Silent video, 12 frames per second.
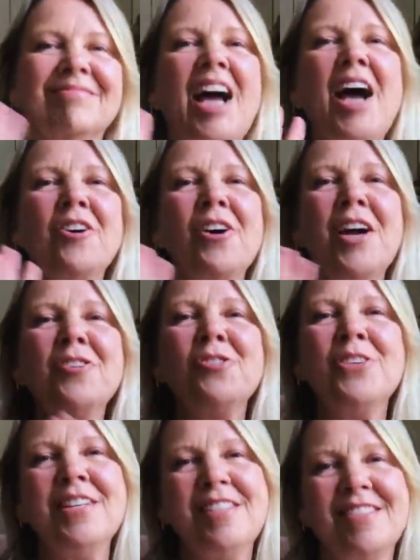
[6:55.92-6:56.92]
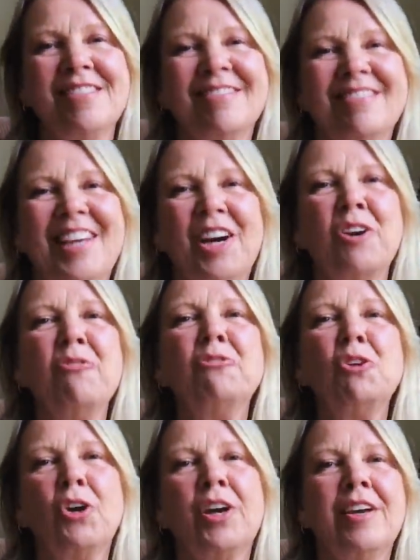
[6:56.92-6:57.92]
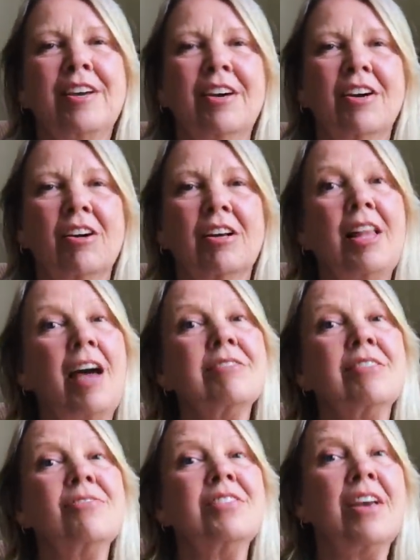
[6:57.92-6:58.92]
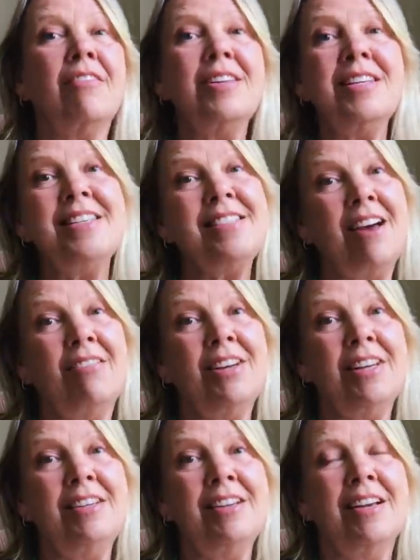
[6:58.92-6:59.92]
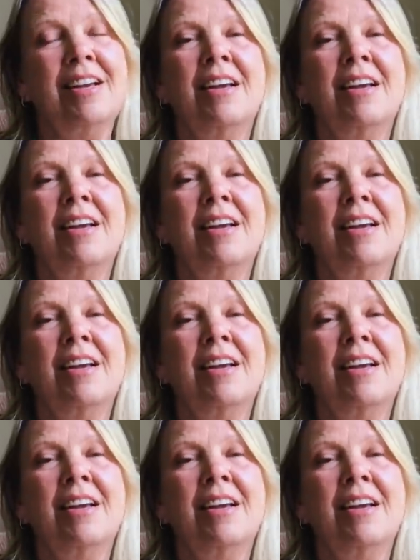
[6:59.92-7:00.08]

Hi, graduates. Karen Florek here, class of 77,